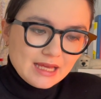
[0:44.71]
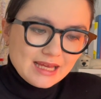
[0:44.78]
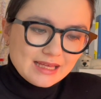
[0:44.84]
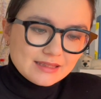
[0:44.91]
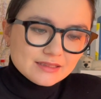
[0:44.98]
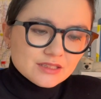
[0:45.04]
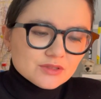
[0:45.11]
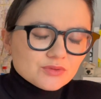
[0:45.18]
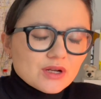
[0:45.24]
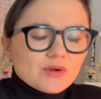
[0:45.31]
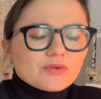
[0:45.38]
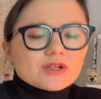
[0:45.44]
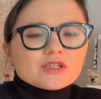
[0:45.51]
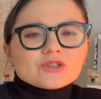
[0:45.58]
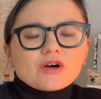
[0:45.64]
And this is what I
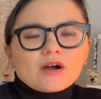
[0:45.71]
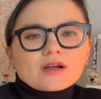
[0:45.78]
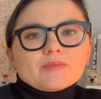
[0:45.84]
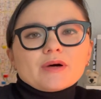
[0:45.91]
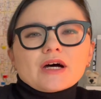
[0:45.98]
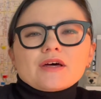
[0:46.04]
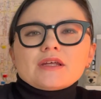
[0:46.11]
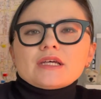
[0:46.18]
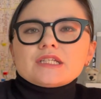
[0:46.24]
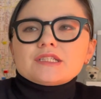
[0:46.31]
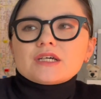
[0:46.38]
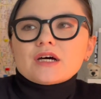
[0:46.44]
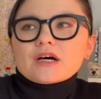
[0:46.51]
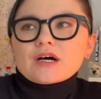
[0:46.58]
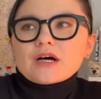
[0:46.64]
want to talk about it
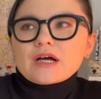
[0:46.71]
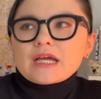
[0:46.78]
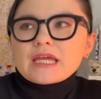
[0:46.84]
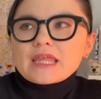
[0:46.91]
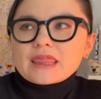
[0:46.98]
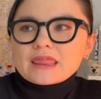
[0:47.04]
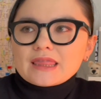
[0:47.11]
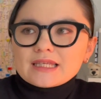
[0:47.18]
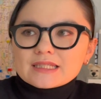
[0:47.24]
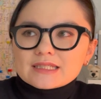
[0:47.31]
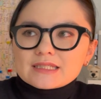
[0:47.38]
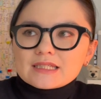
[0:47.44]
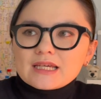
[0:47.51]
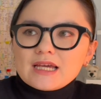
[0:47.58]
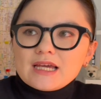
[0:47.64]
in this